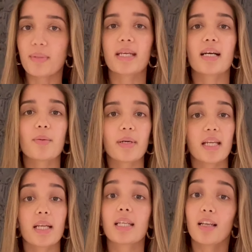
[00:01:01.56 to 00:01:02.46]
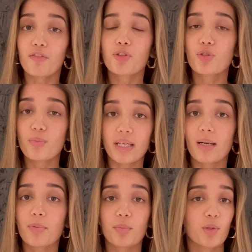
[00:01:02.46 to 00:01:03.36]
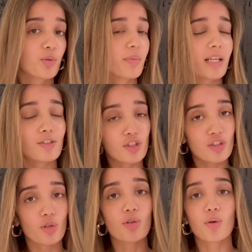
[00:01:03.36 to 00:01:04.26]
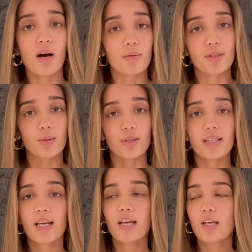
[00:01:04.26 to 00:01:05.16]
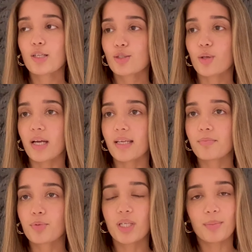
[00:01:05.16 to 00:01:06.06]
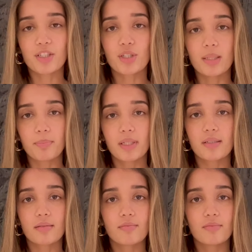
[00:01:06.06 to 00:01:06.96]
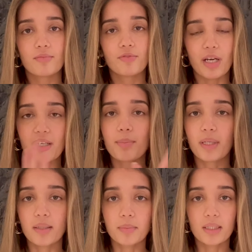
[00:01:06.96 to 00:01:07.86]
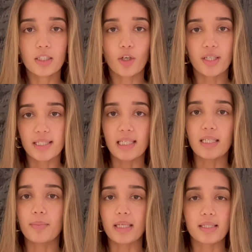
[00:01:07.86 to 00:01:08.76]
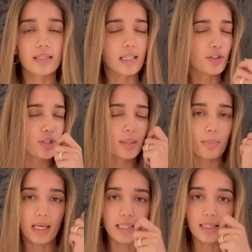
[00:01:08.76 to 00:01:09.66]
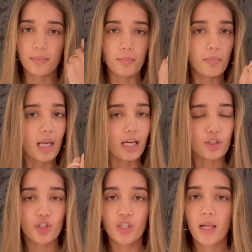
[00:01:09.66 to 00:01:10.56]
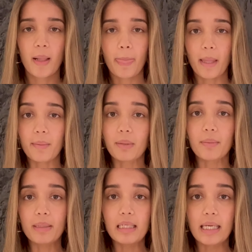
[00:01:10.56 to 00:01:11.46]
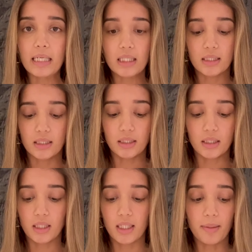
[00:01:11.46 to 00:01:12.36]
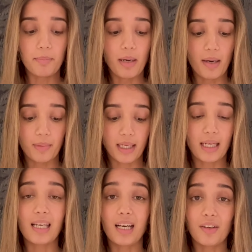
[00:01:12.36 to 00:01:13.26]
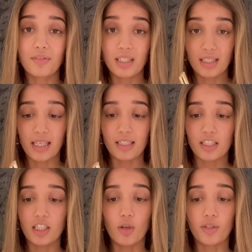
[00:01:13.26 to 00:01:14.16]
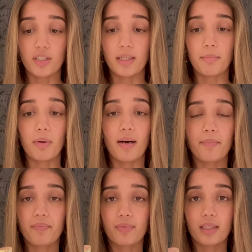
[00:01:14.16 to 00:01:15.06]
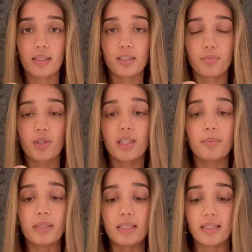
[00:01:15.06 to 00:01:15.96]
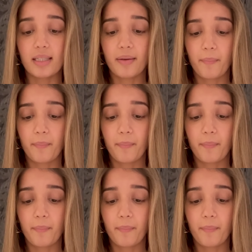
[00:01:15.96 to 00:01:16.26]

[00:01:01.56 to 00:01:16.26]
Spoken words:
makeup, and I'd love to do makeup on my own, but I just don't know how to do it. So I pretty much keep it very minimal on a daily basis. I'll just apply some blush and maybe like a lip balm. Like I love this Estee Lauder lip balm. It's pretty amazing.